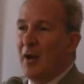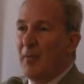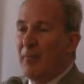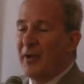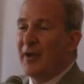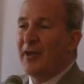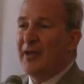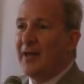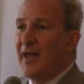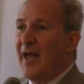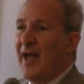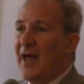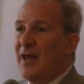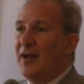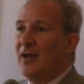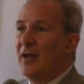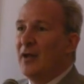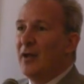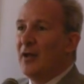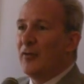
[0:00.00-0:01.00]
But
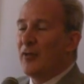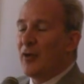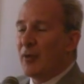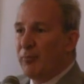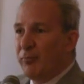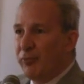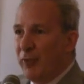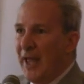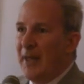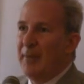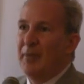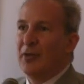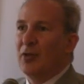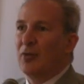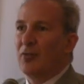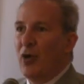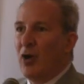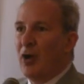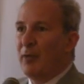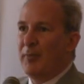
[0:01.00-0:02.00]
again, they're blaming the
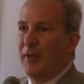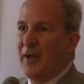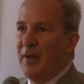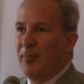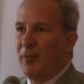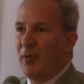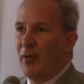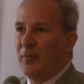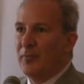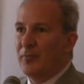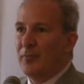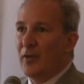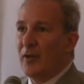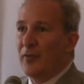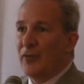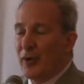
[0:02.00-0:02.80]
wrong people.